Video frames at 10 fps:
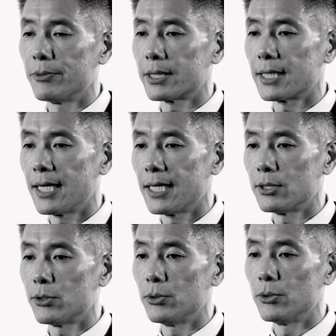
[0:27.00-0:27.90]
worked
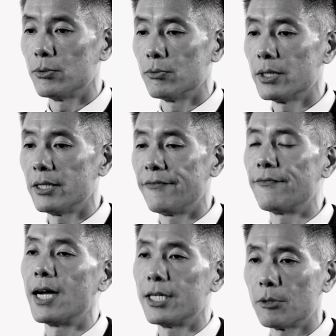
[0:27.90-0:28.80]
hard to really
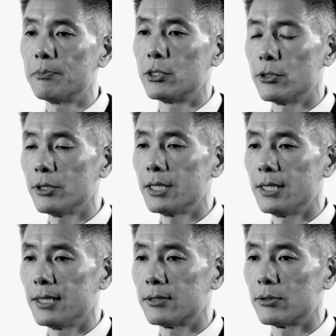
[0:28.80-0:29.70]
find
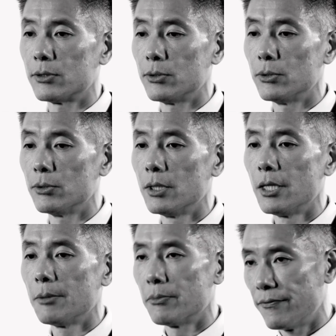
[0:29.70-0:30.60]
opportunities to
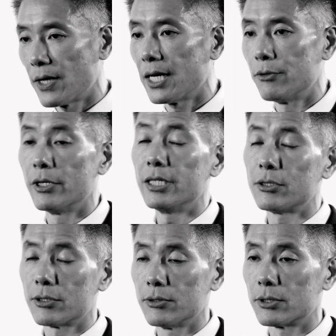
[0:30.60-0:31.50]
provide
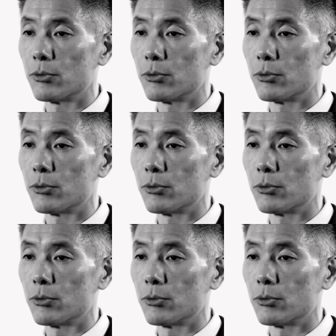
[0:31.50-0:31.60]
reinsurance